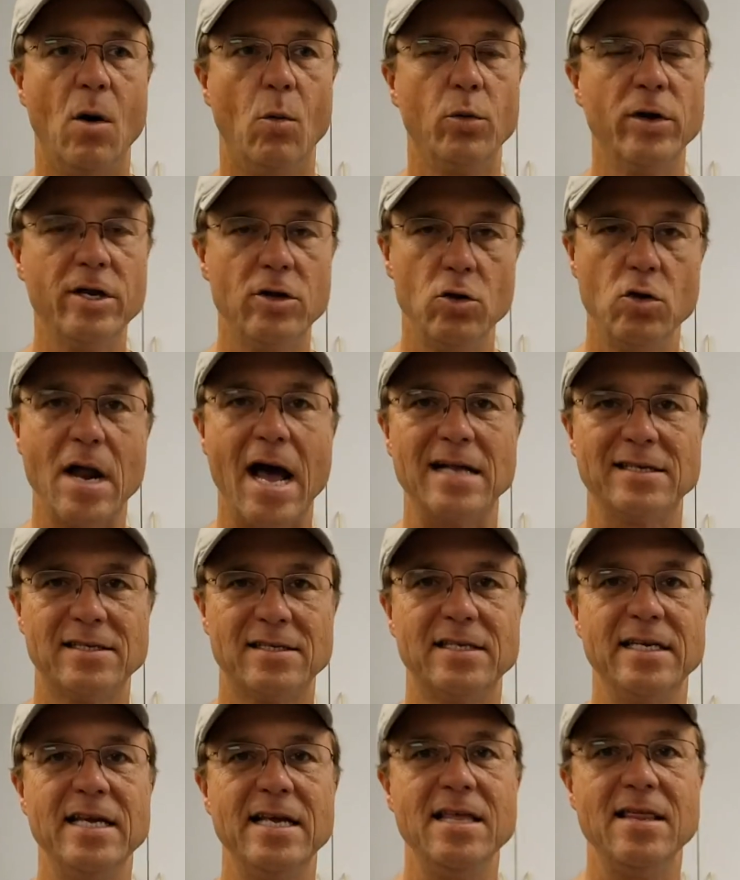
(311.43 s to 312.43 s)
we do not
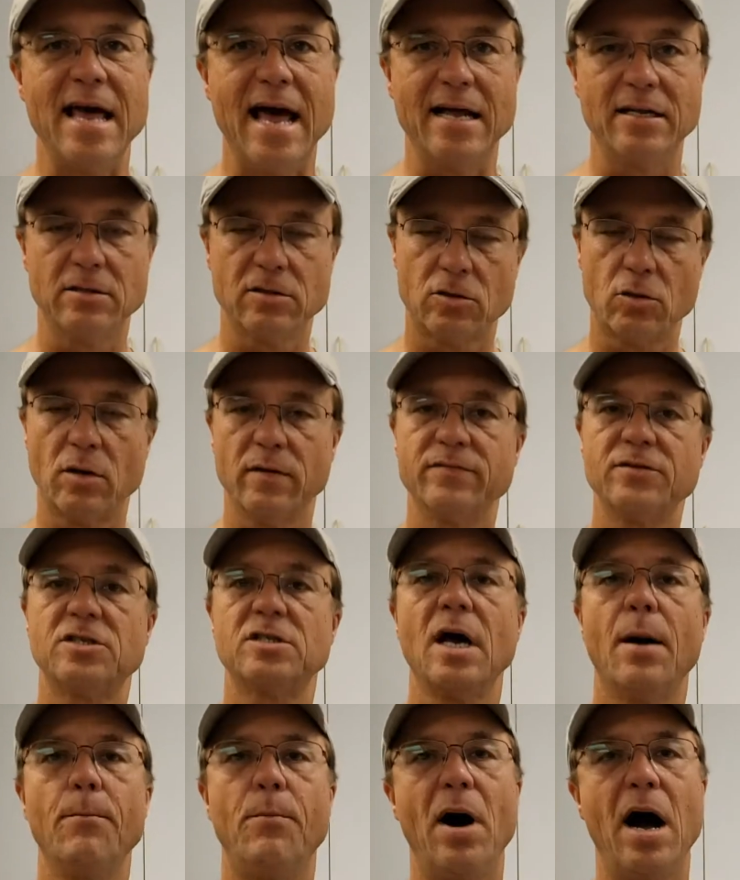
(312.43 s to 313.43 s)
see that sort of
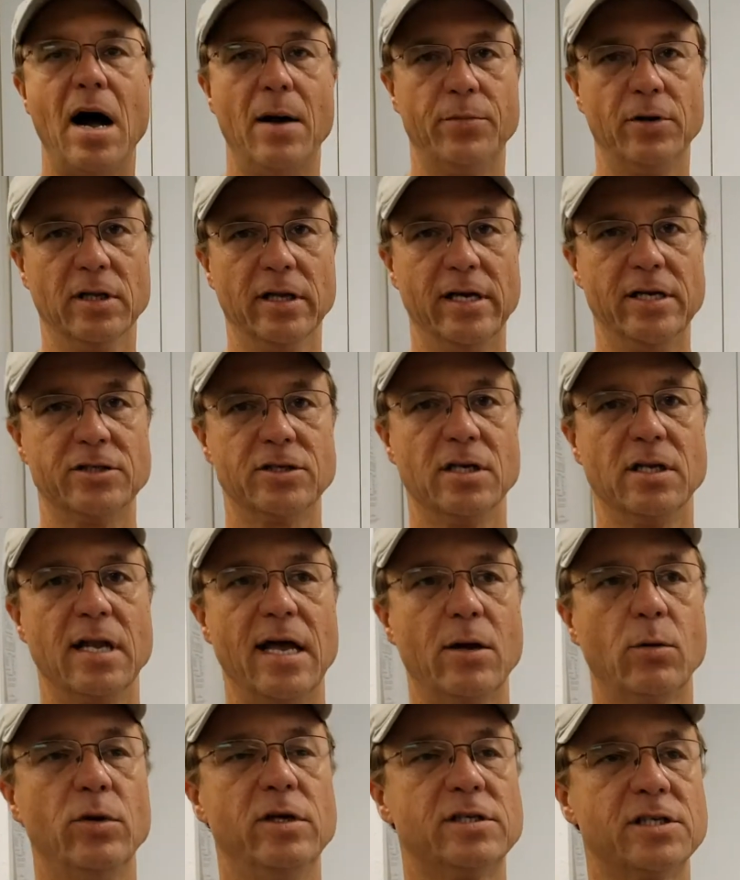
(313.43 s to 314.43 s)
subpopulation
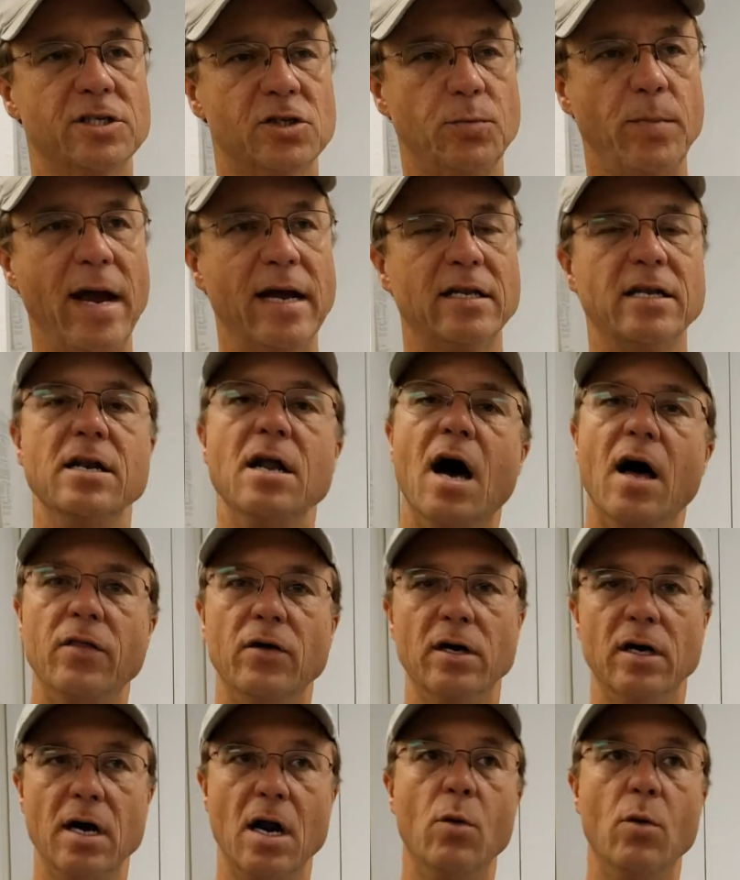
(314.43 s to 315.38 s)
like we suspect in other,